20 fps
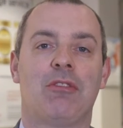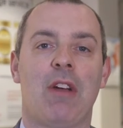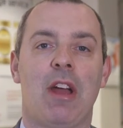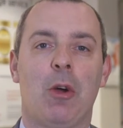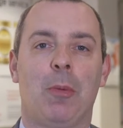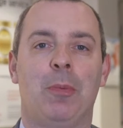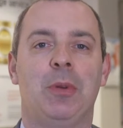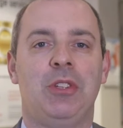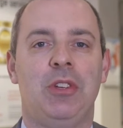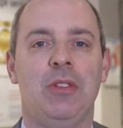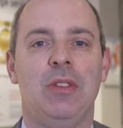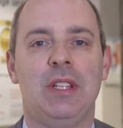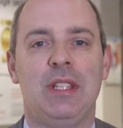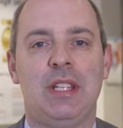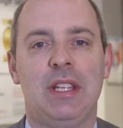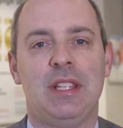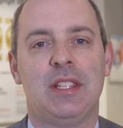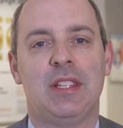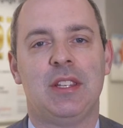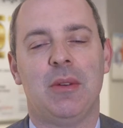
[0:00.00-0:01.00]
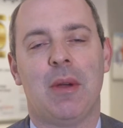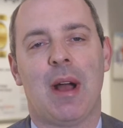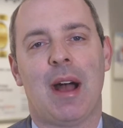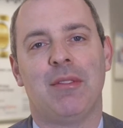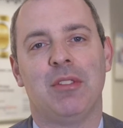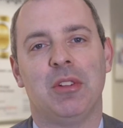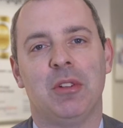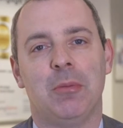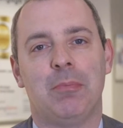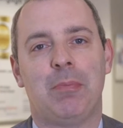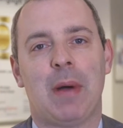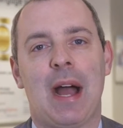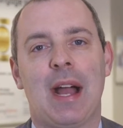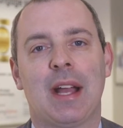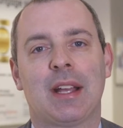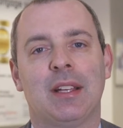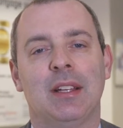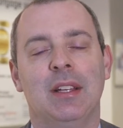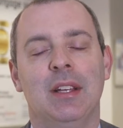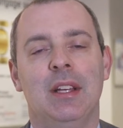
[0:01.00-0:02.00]
a great opportunity to have a look
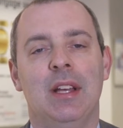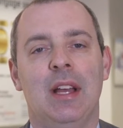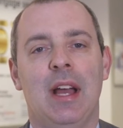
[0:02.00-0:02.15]
back,